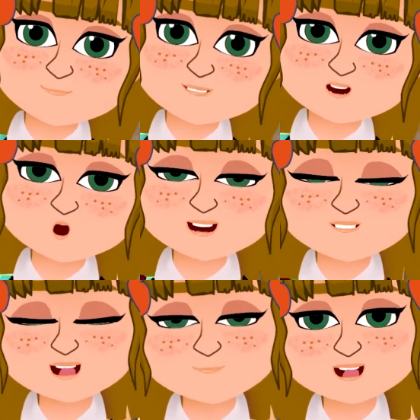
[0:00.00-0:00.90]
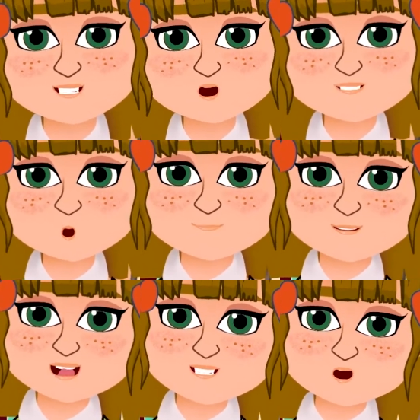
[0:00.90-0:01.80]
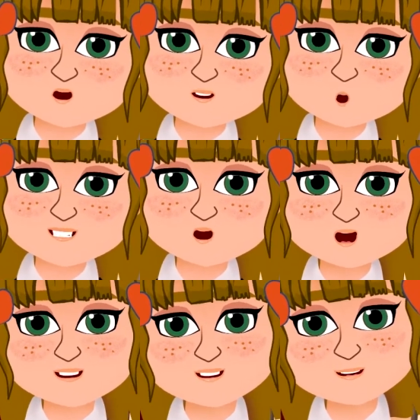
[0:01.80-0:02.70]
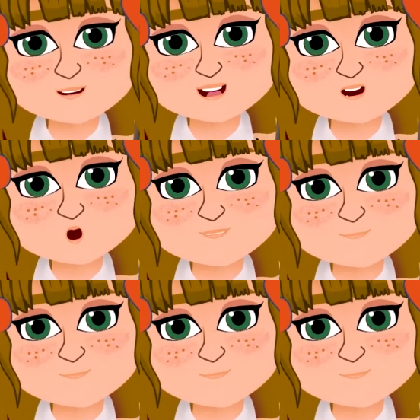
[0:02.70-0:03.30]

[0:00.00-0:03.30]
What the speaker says: My mother and I live hundreds of miles apart,